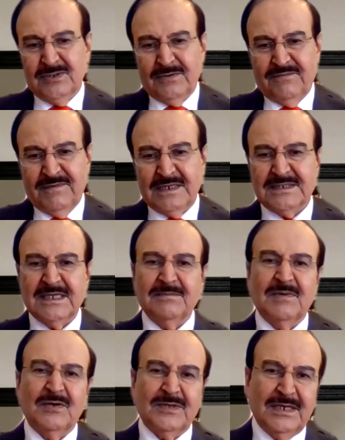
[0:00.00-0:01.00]
Let's talk
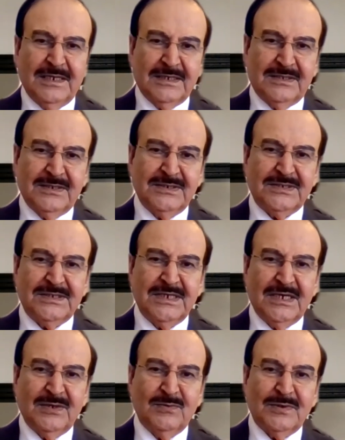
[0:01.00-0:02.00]
first about
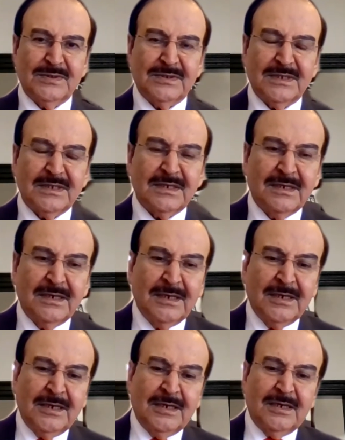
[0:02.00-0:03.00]
electricity and water.
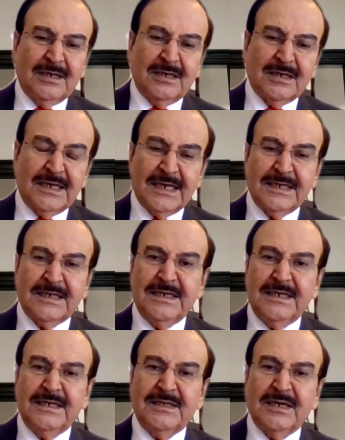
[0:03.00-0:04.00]

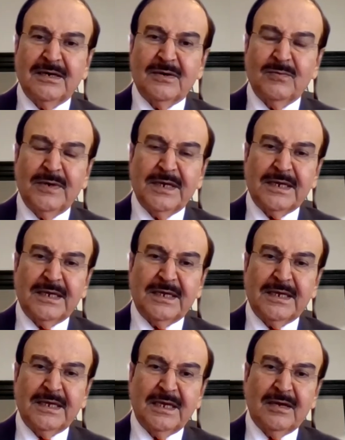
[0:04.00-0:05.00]
Currently, they are
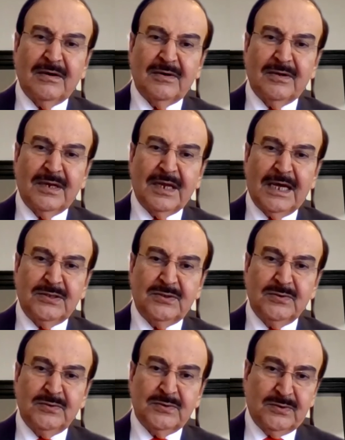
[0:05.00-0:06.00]
working on
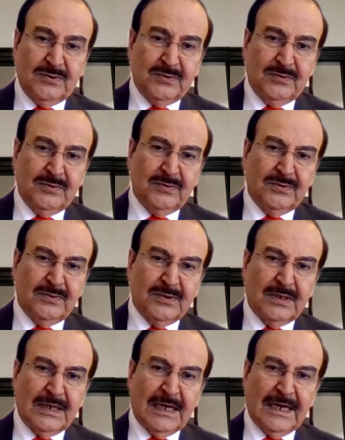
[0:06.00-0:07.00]
Adur
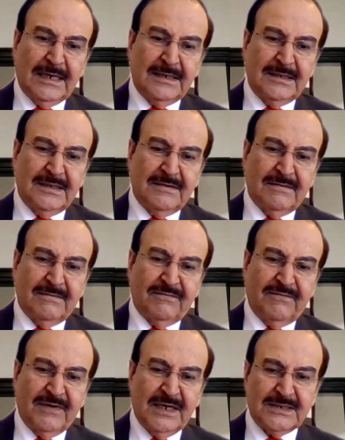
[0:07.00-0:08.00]
2, and the
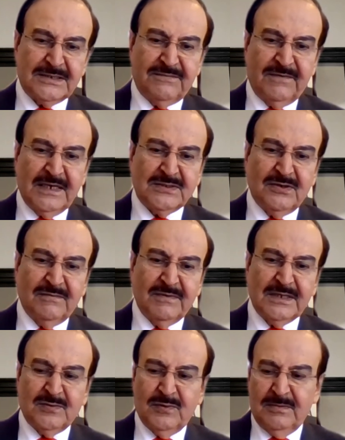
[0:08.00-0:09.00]
first phase of
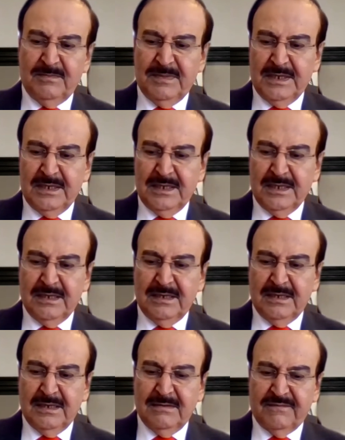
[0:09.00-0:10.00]
it will
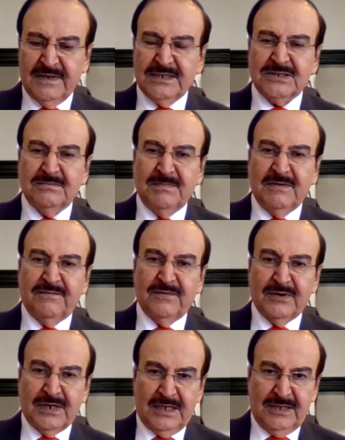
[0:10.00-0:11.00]
be finished
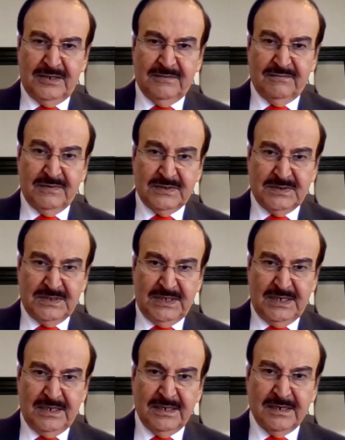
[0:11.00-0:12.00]
before end of
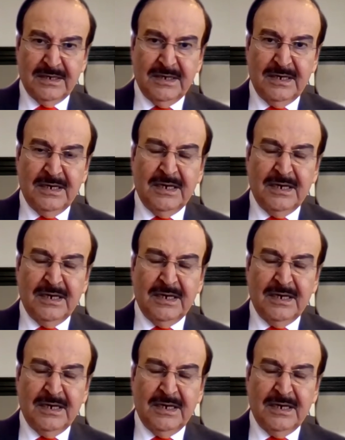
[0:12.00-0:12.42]
this year.